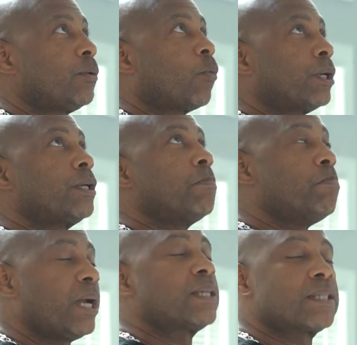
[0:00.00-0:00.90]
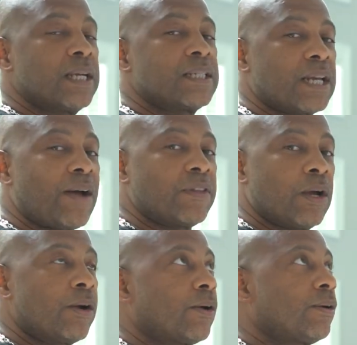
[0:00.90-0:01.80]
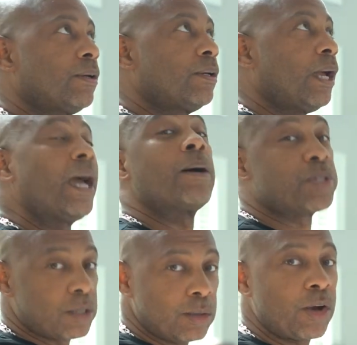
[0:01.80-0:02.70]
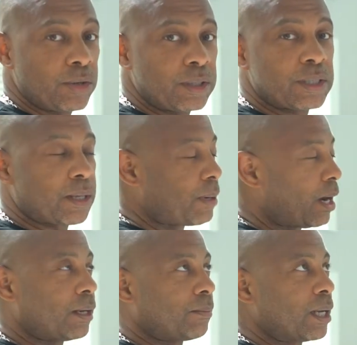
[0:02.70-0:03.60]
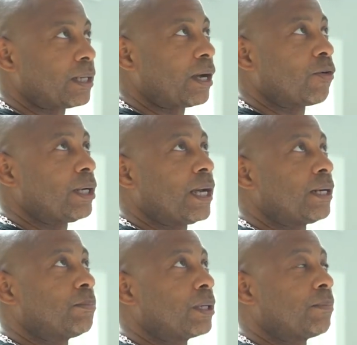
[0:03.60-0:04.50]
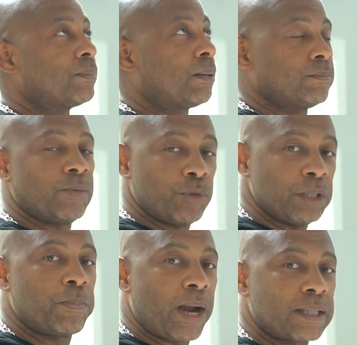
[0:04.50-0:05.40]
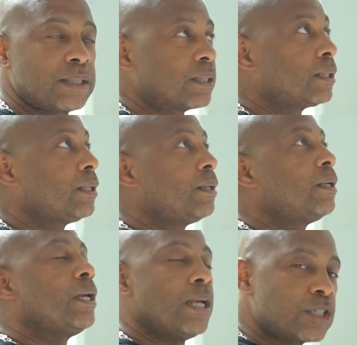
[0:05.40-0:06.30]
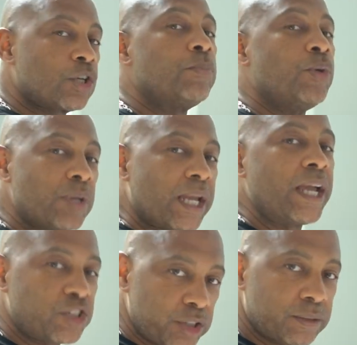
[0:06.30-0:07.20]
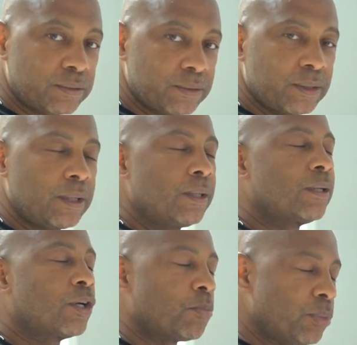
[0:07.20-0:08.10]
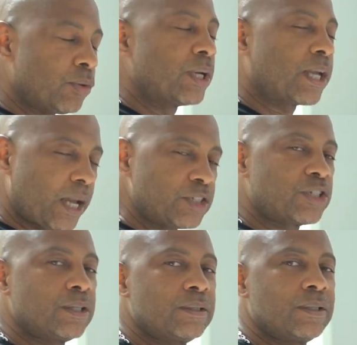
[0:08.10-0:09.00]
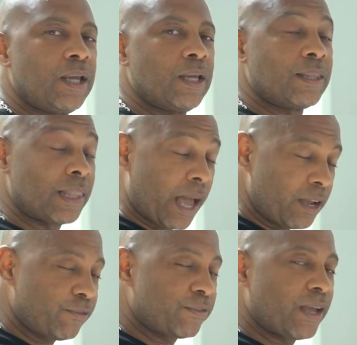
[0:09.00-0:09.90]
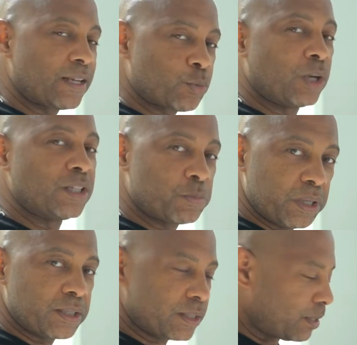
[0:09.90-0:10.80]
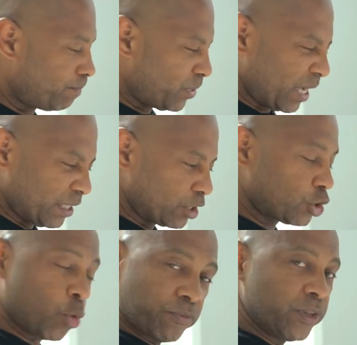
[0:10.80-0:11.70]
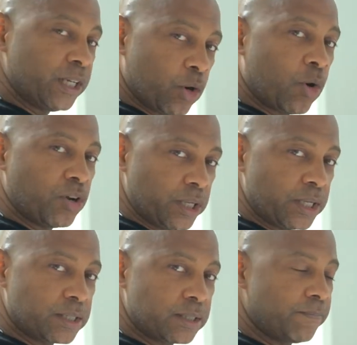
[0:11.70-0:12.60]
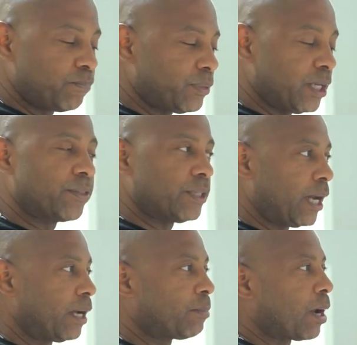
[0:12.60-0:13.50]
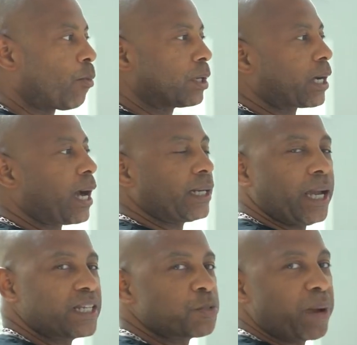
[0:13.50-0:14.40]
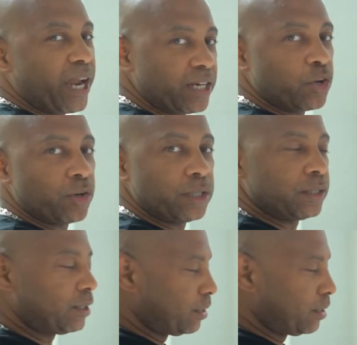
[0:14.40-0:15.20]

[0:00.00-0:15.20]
one of the biggest things that I've learned, and I'm still learning because I'm not, I'm not that great at it, but I'm, I'm, I'm really practicing, is communication. Communication in life as well as business. I did a short video on this the other day, but I want to kind of expand on it